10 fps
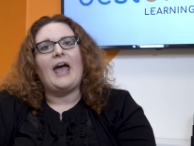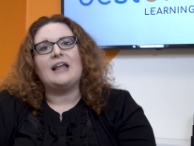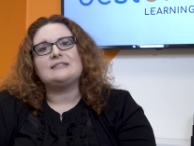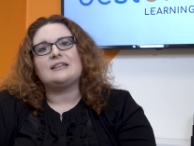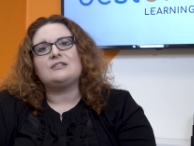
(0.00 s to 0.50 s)

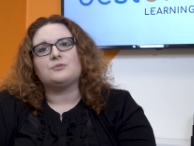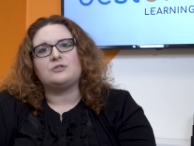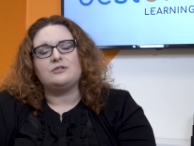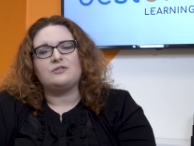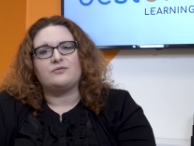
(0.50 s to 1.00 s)
NSAIDs
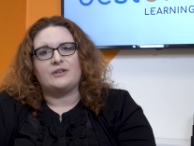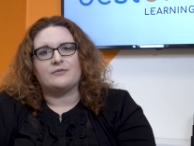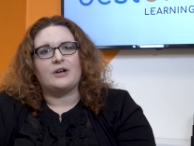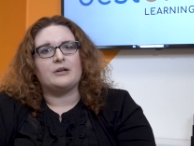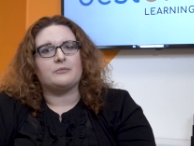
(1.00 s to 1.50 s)
reduce
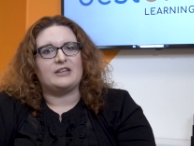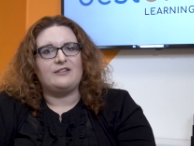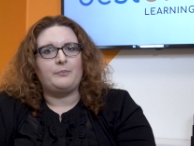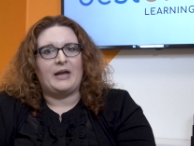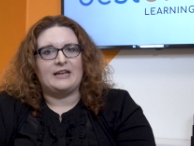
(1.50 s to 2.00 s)
fever and
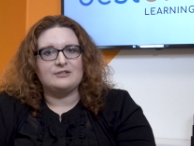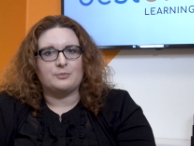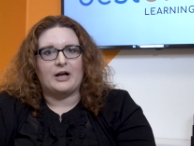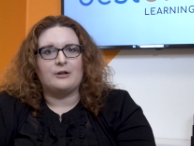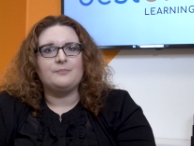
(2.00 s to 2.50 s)
relieve pain as
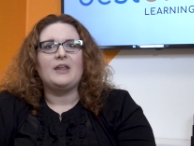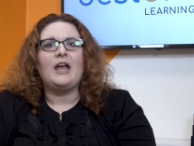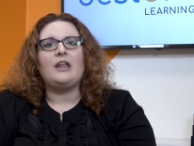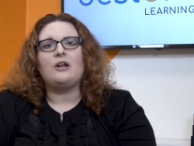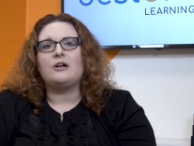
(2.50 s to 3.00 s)
well,
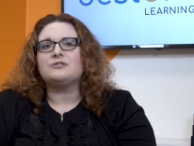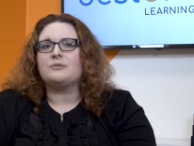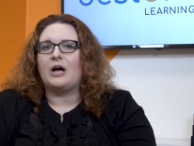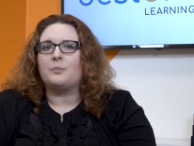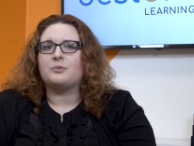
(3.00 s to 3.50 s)
and also
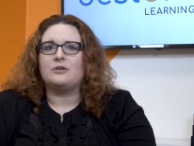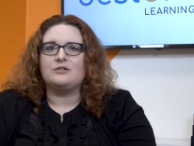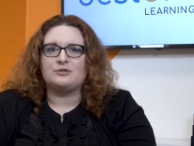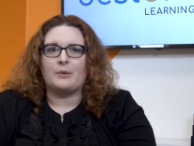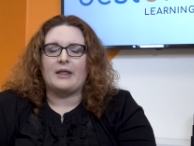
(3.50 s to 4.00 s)
help
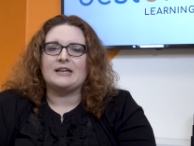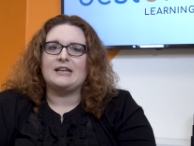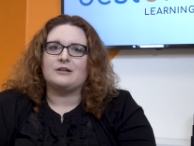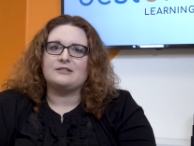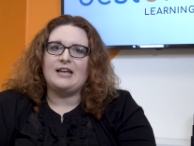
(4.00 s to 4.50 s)
reduce swelling and
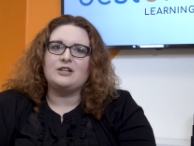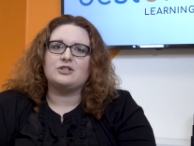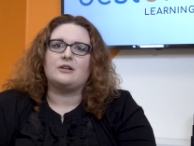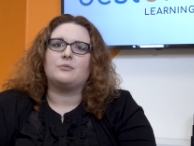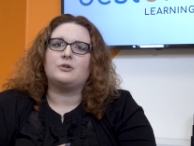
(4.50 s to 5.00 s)

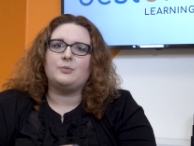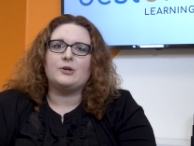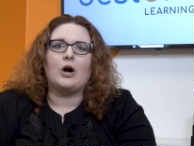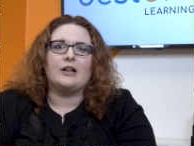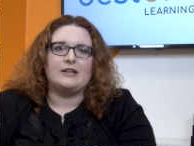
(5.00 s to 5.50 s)
irritation, which we
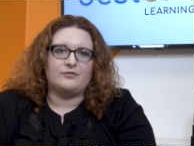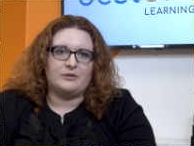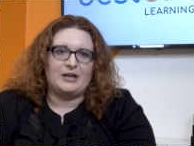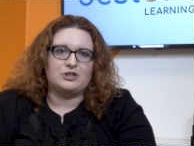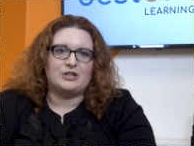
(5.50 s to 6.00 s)
call
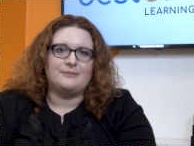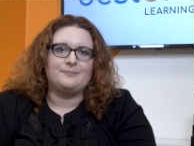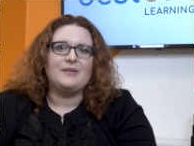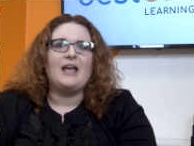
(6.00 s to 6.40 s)
inflammation.